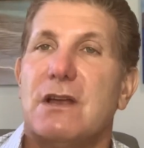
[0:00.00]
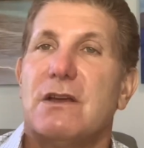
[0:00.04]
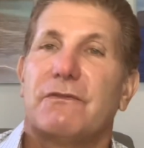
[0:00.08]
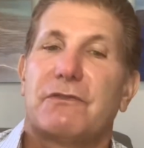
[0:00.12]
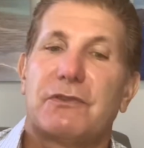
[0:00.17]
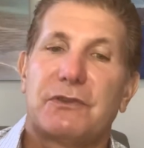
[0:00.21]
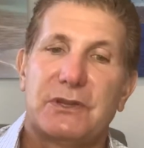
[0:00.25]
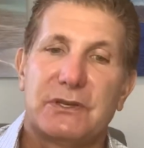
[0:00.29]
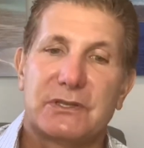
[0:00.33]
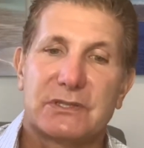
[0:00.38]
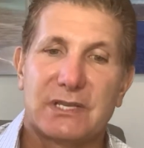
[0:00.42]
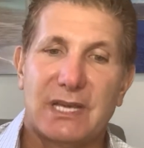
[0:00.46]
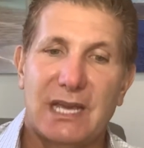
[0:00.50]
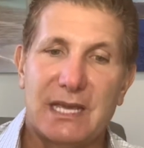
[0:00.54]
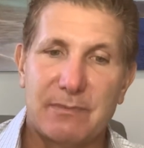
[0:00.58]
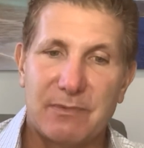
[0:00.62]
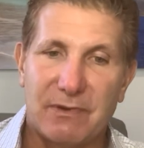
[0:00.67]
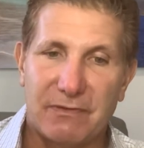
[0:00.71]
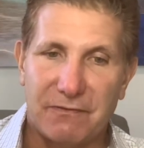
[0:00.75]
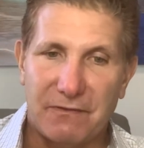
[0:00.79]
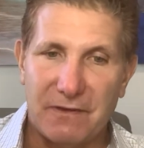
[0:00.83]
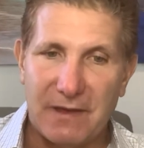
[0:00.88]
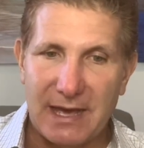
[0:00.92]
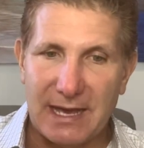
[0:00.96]
for the same
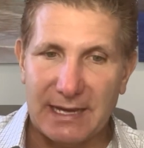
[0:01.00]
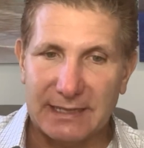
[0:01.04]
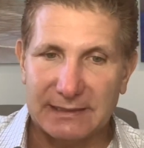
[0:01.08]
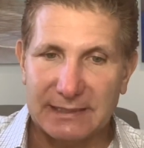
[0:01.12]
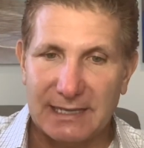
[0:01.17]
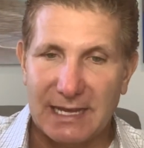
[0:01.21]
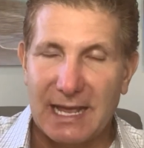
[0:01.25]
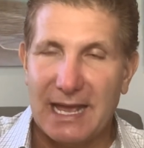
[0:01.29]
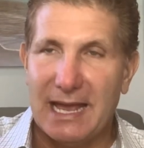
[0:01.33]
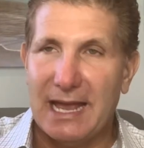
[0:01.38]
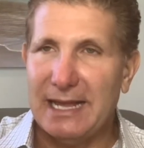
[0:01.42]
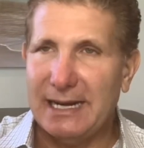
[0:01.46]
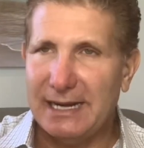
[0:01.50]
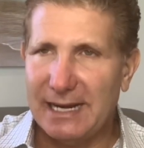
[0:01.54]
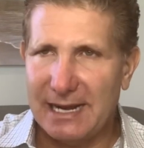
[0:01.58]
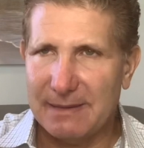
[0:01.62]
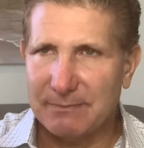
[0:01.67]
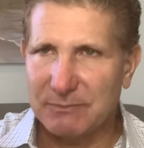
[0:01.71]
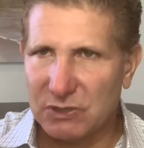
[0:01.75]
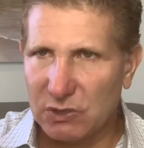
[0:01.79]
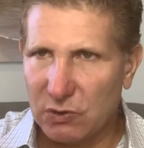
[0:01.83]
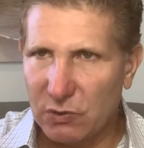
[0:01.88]
effect. And it happens